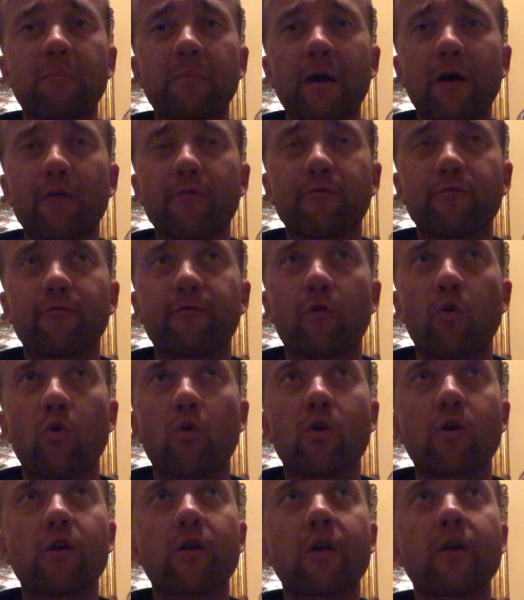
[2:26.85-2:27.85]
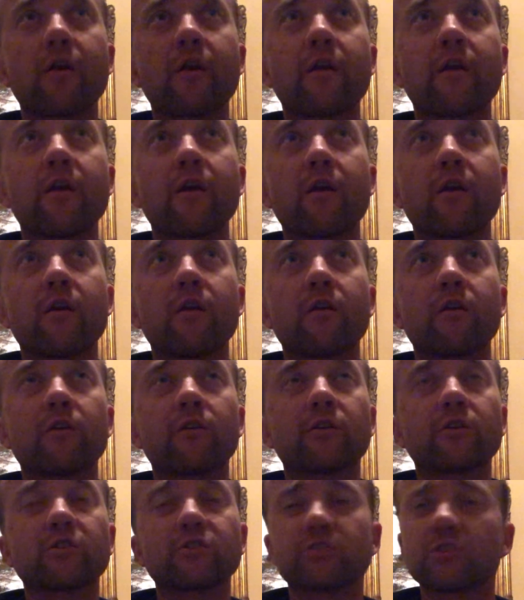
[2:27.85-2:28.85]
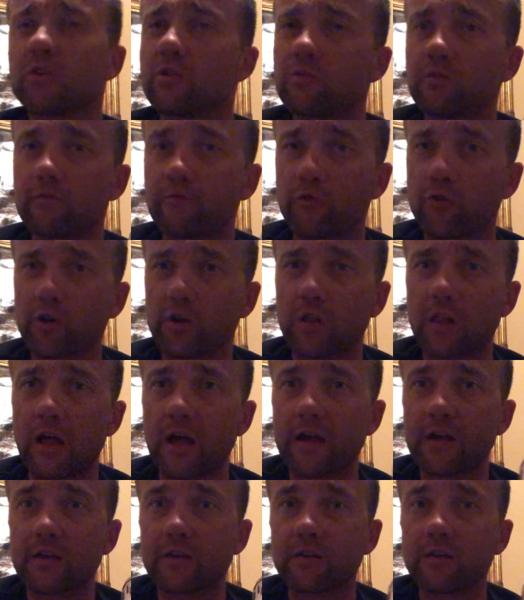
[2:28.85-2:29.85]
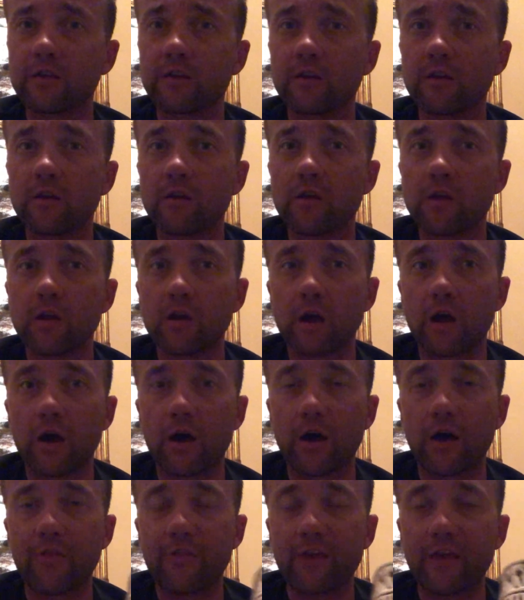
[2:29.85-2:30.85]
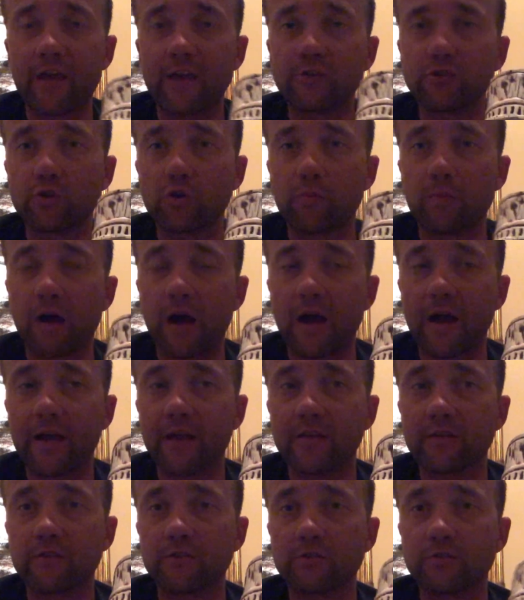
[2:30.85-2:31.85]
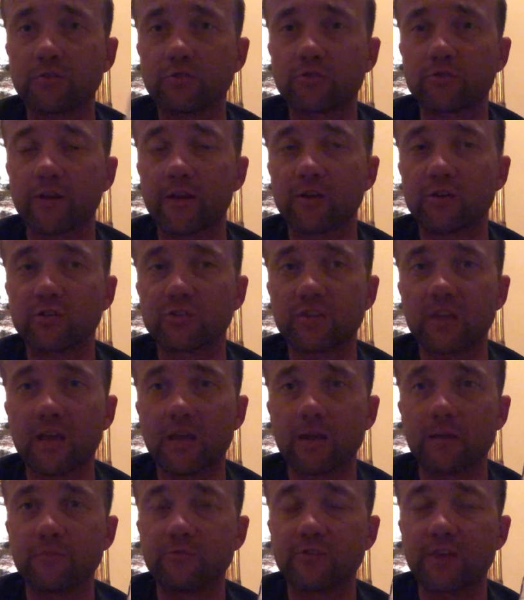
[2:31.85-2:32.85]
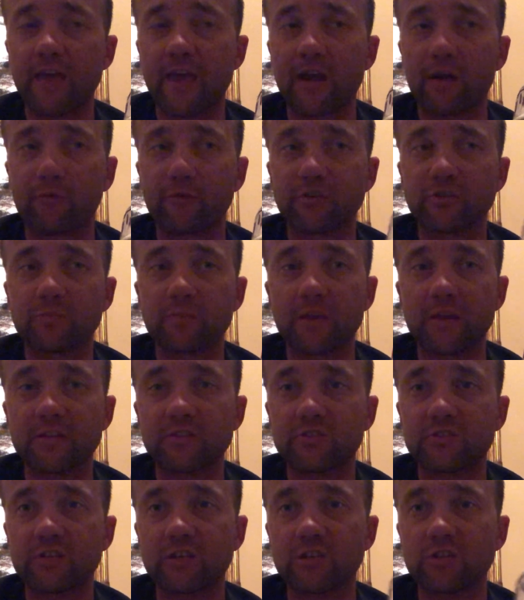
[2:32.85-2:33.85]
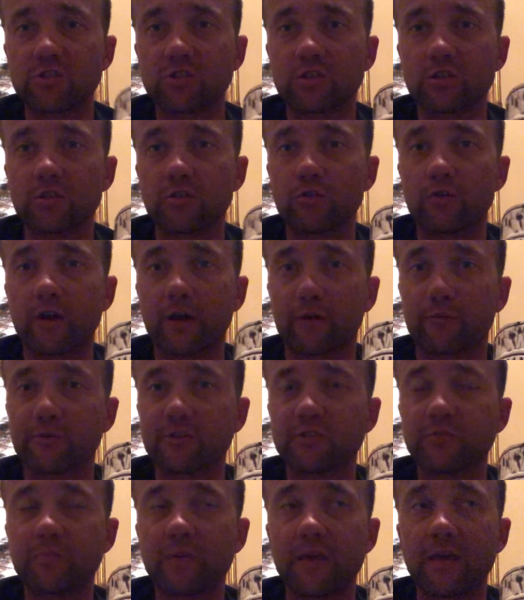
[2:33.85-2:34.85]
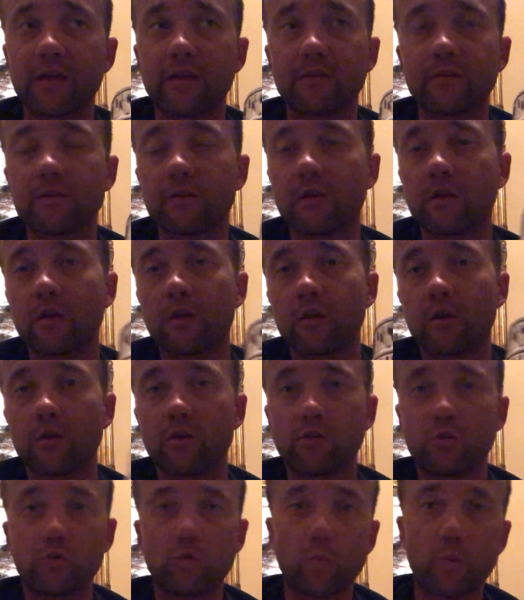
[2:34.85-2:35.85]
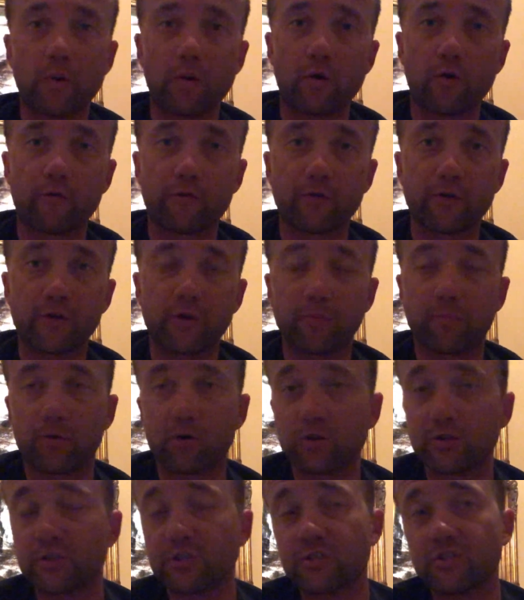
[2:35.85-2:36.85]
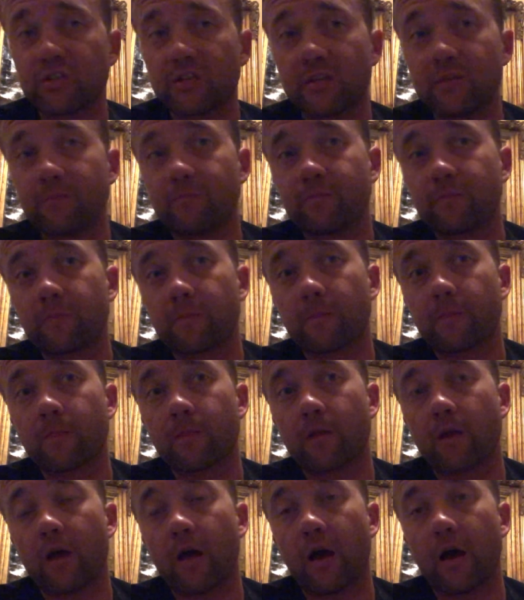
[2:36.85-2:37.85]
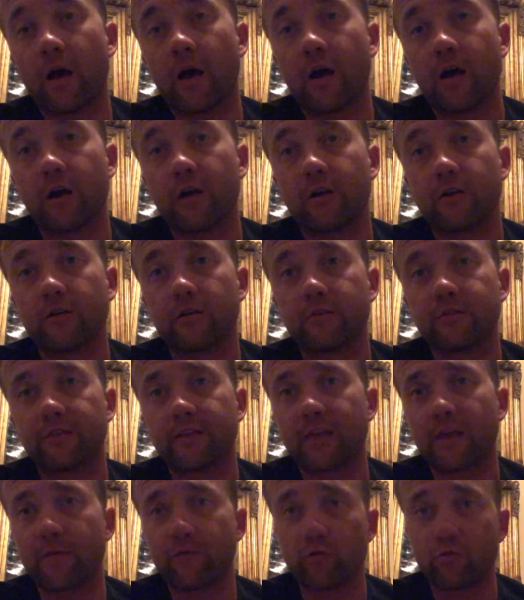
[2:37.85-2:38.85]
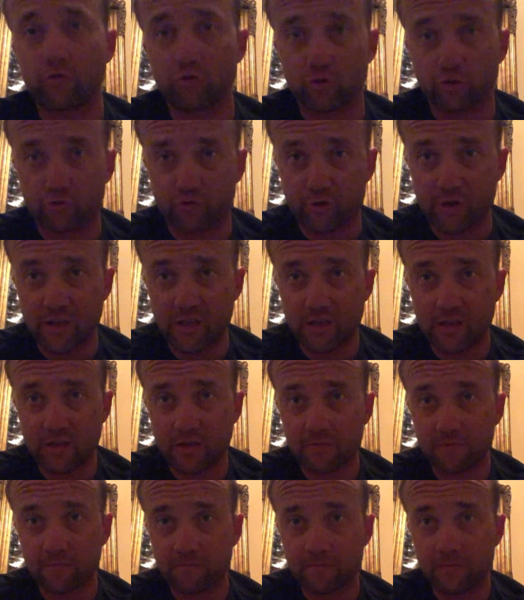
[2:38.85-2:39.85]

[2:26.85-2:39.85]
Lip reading: about 4 o'clock. They had you go behind Trader Sam's. They had a wristband station. You got a wristband. You went over and you purchased it. They gave you your drink